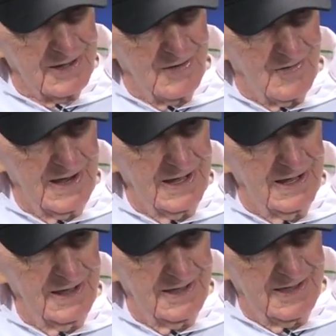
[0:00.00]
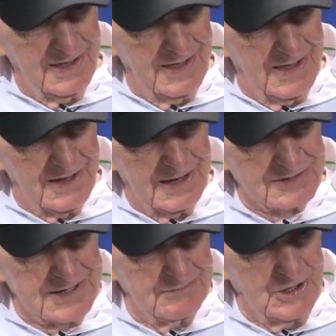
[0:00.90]
Korea. They
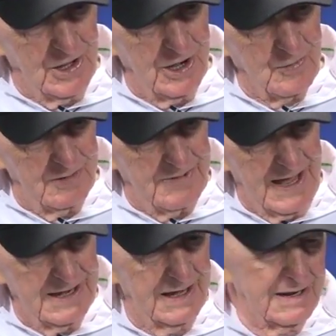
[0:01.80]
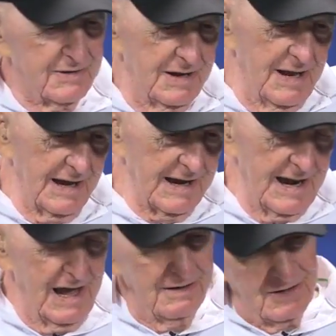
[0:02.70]
sent me all the way back. They dug it
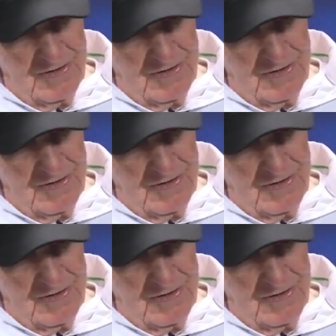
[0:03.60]
out in